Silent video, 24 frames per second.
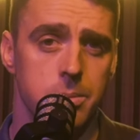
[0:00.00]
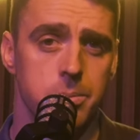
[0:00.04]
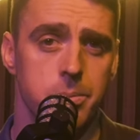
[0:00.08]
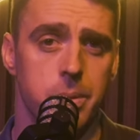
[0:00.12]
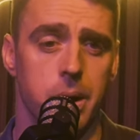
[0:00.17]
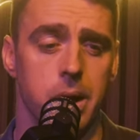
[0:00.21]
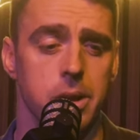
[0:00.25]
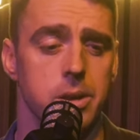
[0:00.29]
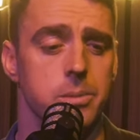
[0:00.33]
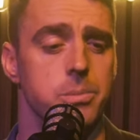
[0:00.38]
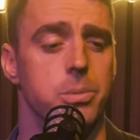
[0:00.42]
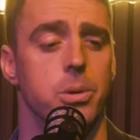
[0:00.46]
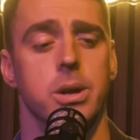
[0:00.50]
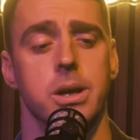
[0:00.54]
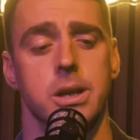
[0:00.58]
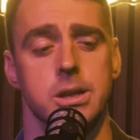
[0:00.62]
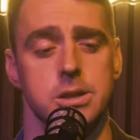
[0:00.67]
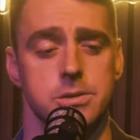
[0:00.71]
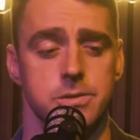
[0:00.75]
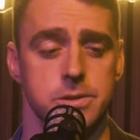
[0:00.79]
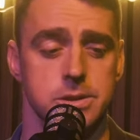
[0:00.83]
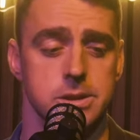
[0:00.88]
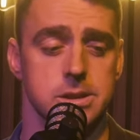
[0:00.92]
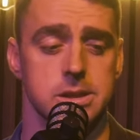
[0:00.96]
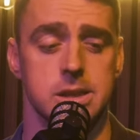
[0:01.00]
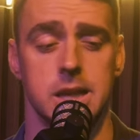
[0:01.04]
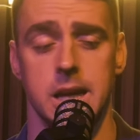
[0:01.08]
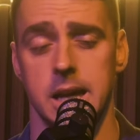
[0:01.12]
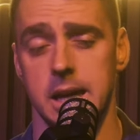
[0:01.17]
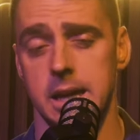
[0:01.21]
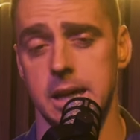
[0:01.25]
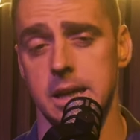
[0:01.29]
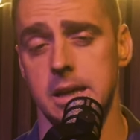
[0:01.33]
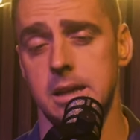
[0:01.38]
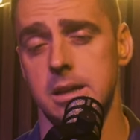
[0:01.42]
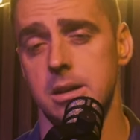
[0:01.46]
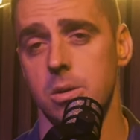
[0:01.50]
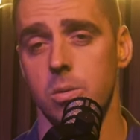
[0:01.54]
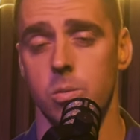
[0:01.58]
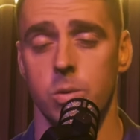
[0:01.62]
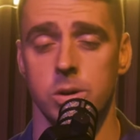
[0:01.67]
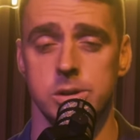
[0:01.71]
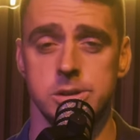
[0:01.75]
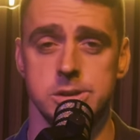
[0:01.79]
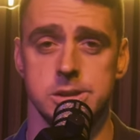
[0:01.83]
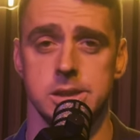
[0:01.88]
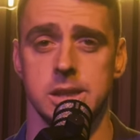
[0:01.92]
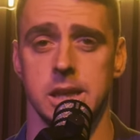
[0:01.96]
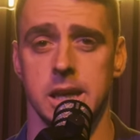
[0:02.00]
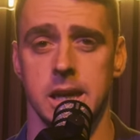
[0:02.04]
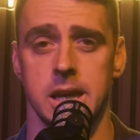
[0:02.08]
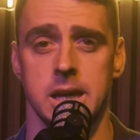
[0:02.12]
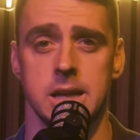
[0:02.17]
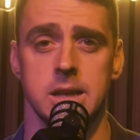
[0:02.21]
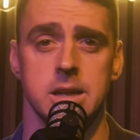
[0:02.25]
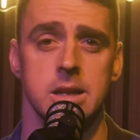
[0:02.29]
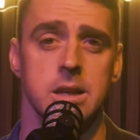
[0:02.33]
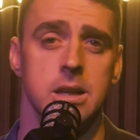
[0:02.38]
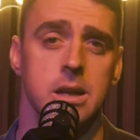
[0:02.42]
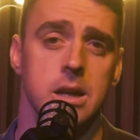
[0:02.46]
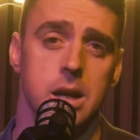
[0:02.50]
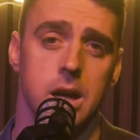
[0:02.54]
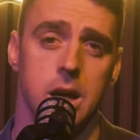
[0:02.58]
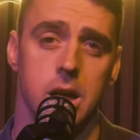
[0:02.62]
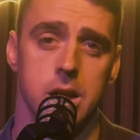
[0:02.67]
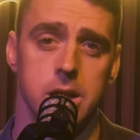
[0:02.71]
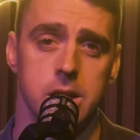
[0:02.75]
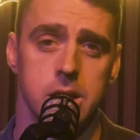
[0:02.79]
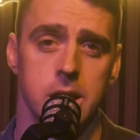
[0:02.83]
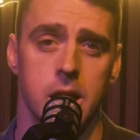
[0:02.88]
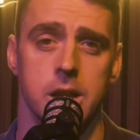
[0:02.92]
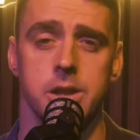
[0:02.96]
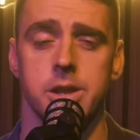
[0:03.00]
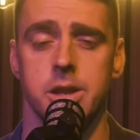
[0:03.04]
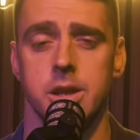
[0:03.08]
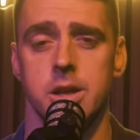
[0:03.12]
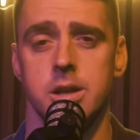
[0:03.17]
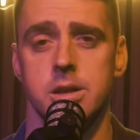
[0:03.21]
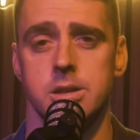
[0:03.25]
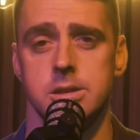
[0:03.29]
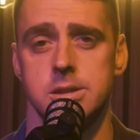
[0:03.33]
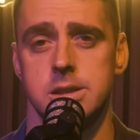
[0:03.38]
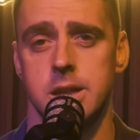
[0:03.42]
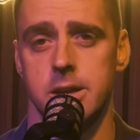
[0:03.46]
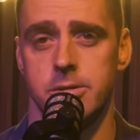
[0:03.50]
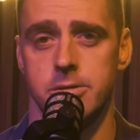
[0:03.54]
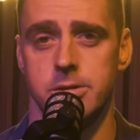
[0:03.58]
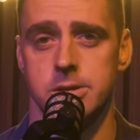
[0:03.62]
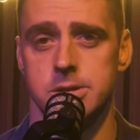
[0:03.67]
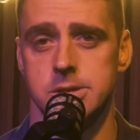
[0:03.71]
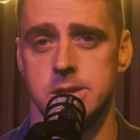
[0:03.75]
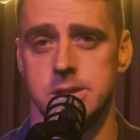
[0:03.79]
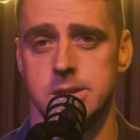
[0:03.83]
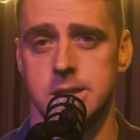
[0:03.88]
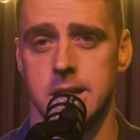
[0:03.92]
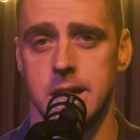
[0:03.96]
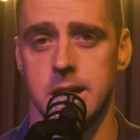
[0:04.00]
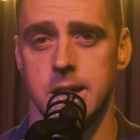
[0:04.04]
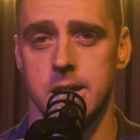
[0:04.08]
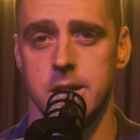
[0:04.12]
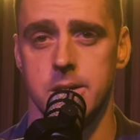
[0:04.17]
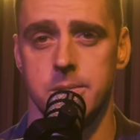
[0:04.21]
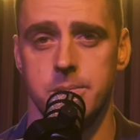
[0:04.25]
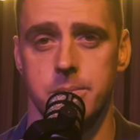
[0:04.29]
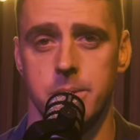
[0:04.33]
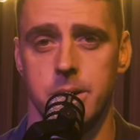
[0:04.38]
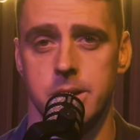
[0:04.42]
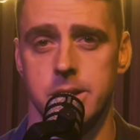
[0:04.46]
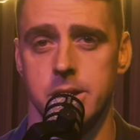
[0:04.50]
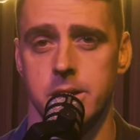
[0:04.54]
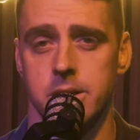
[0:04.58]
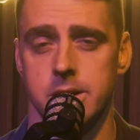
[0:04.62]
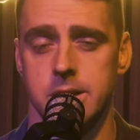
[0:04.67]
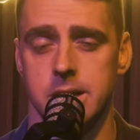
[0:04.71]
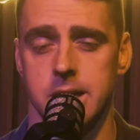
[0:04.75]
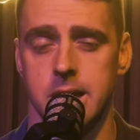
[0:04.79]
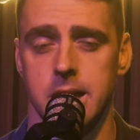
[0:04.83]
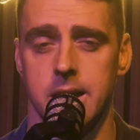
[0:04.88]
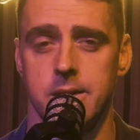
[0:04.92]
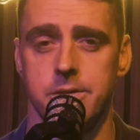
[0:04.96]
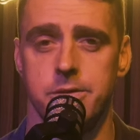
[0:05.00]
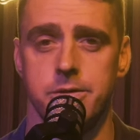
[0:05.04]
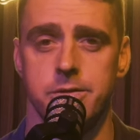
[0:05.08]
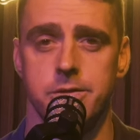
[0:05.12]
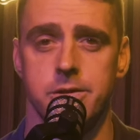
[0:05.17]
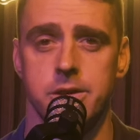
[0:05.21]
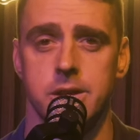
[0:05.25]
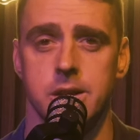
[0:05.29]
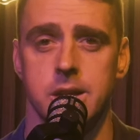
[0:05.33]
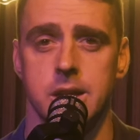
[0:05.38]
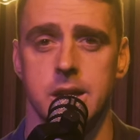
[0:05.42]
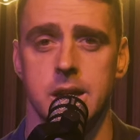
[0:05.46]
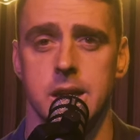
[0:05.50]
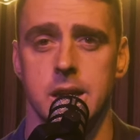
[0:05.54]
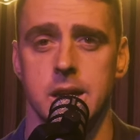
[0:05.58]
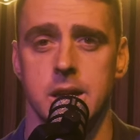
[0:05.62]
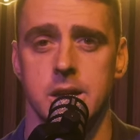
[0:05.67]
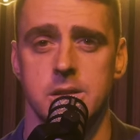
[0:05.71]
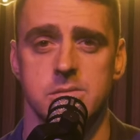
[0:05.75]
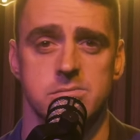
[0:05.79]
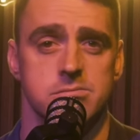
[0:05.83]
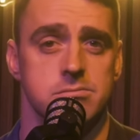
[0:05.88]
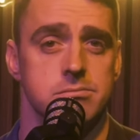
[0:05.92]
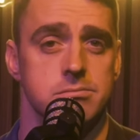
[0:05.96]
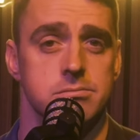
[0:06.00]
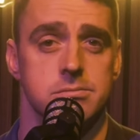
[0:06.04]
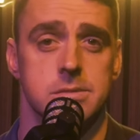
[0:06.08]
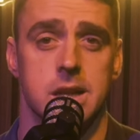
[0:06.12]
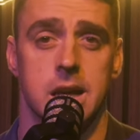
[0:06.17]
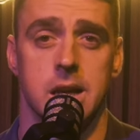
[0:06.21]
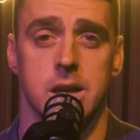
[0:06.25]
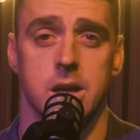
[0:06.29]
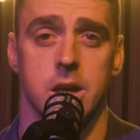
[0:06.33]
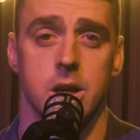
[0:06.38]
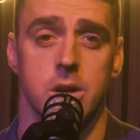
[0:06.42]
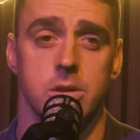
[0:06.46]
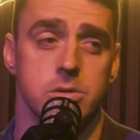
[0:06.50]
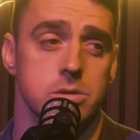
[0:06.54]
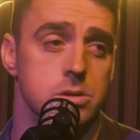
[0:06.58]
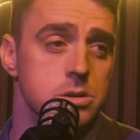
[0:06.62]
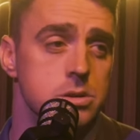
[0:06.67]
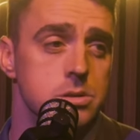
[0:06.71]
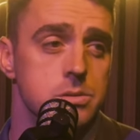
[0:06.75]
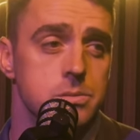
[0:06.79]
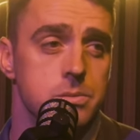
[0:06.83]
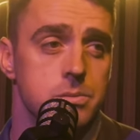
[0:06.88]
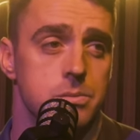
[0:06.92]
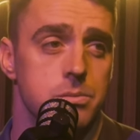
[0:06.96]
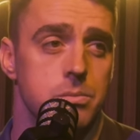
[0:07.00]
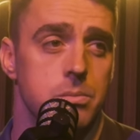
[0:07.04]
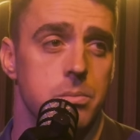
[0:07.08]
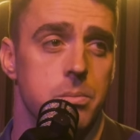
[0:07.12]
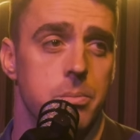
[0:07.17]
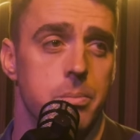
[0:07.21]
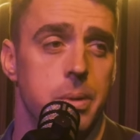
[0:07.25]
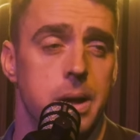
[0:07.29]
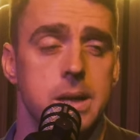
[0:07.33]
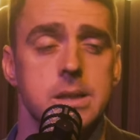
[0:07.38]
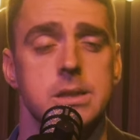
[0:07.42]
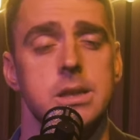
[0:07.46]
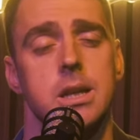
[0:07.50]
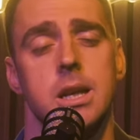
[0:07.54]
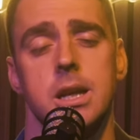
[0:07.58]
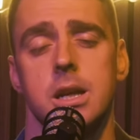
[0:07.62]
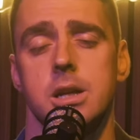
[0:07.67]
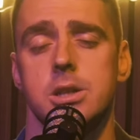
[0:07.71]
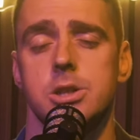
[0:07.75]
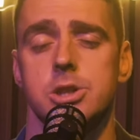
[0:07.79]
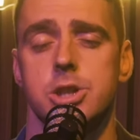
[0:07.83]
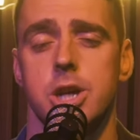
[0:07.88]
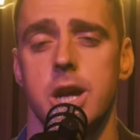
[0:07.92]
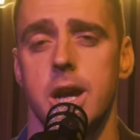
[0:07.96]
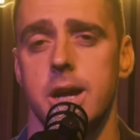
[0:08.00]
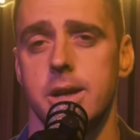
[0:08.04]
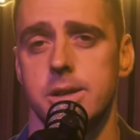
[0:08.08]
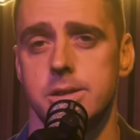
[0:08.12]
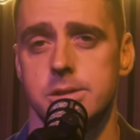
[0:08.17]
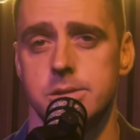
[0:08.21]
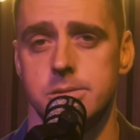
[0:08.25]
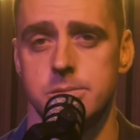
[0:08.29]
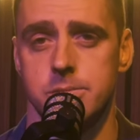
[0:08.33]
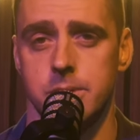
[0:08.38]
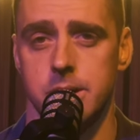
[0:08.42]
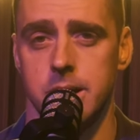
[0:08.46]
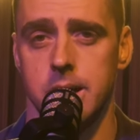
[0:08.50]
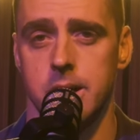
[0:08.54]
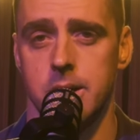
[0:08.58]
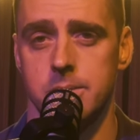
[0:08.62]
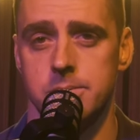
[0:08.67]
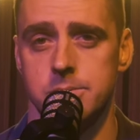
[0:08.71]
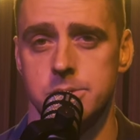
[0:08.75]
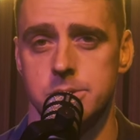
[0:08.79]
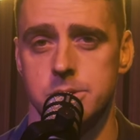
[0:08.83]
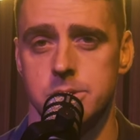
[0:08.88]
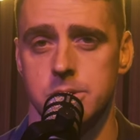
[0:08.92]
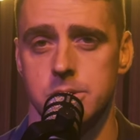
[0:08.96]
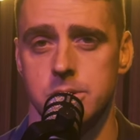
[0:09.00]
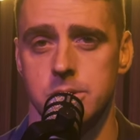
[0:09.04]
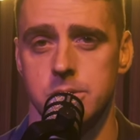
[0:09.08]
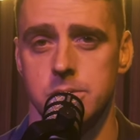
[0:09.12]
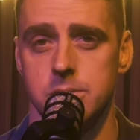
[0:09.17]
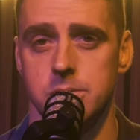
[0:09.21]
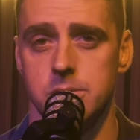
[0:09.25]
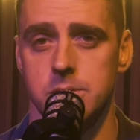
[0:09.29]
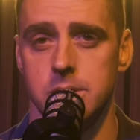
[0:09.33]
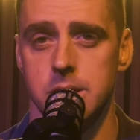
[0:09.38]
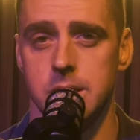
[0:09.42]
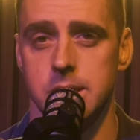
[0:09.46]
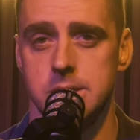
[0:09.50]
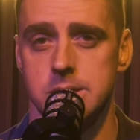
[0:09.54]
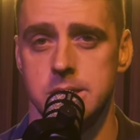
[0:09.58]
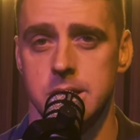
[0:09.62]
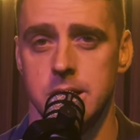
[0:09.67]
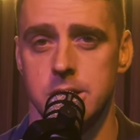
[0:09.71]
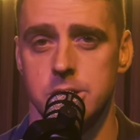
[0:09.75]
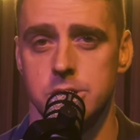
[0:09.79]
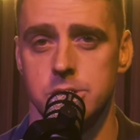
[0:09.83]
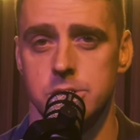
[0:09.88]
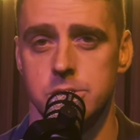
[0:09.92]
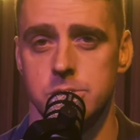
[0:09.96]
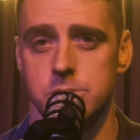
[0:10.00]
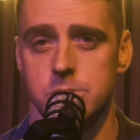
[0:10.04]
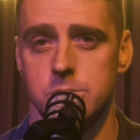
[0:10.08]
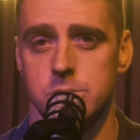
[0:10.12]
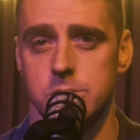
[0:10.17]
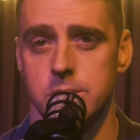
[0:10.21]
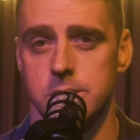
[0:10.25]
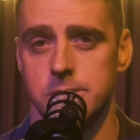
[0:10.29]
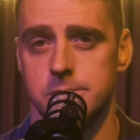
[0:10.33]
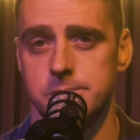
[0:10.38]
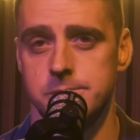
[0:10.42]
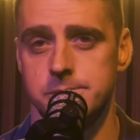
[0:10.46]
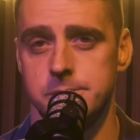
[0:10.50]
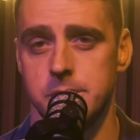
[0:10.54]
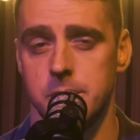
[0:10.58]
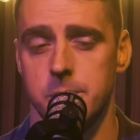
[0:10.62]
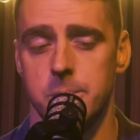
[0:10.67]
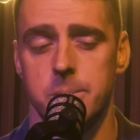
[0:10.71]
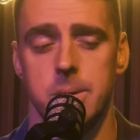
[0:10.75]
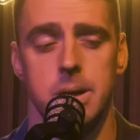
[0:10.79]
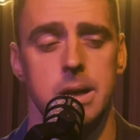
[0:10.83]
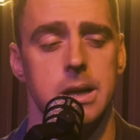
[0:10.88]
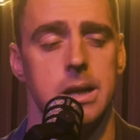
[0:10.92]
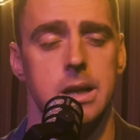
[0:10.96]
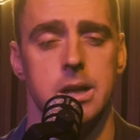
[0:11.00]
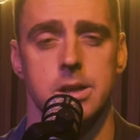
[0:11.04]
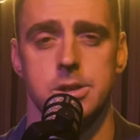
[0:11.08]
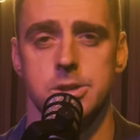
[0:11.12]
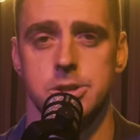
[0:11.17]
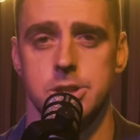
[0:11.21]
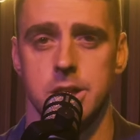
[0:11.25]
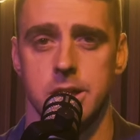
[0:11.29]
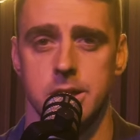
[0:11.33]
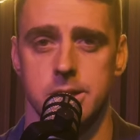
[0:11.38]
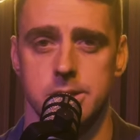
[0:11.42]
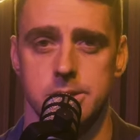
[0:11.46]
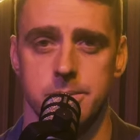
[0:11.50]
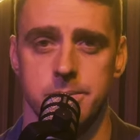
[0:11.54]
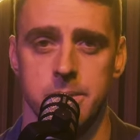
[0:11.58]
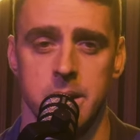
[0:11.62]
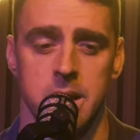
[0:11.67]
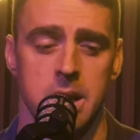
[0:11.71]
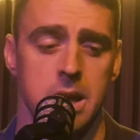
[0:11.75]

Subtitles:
But the point is, for today, once again, another terrorist attack by the IDF that goes basically unchecked when it comes to the international order. Completely unchecked.